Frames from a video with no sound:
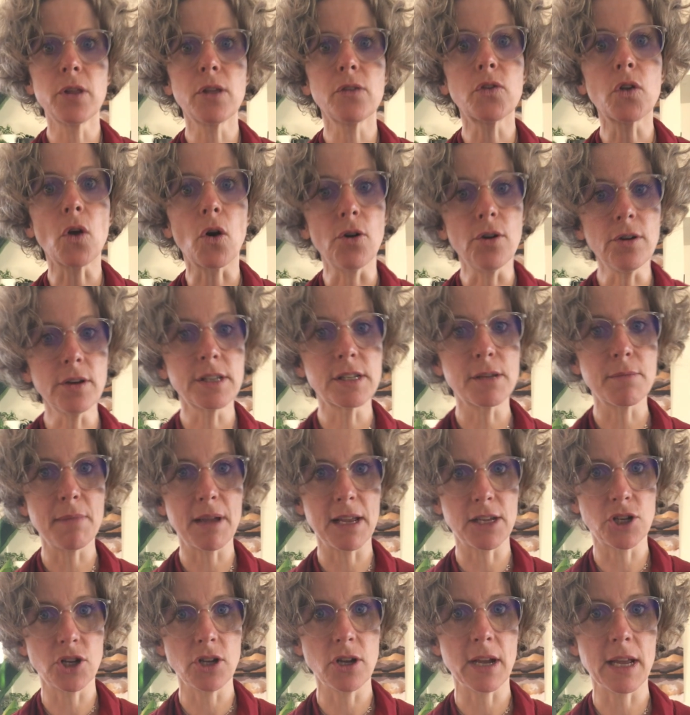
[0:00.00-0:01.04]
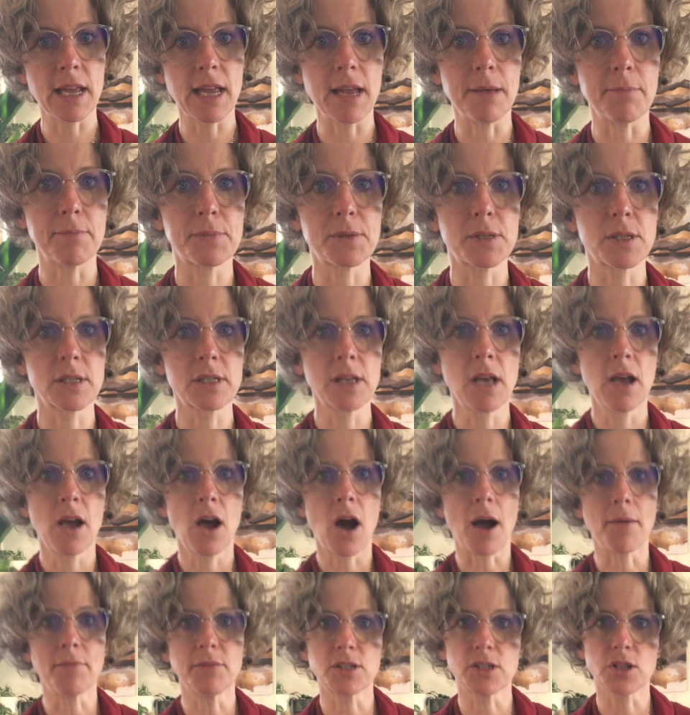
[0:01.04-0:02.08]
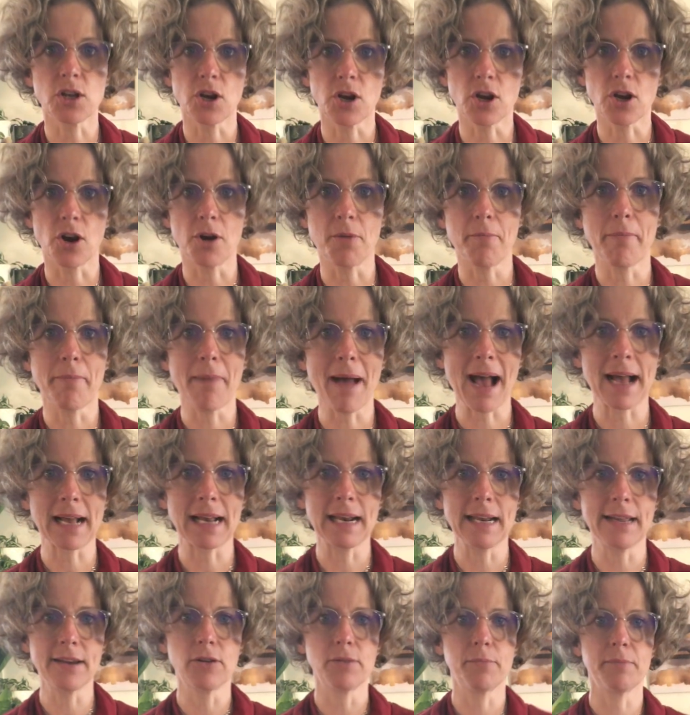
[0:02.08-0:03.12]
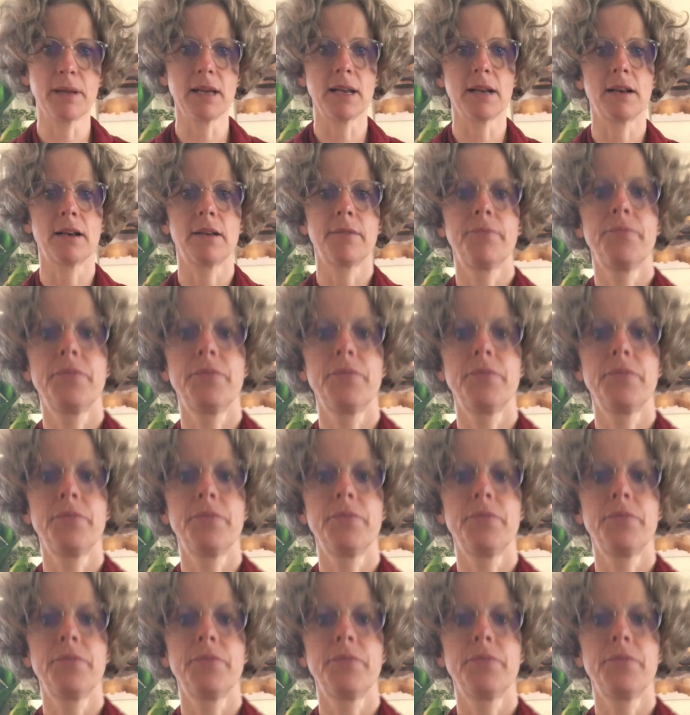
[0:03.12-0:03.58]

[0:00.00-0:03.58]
So to measure your hips, I'm just going to go back a little bit.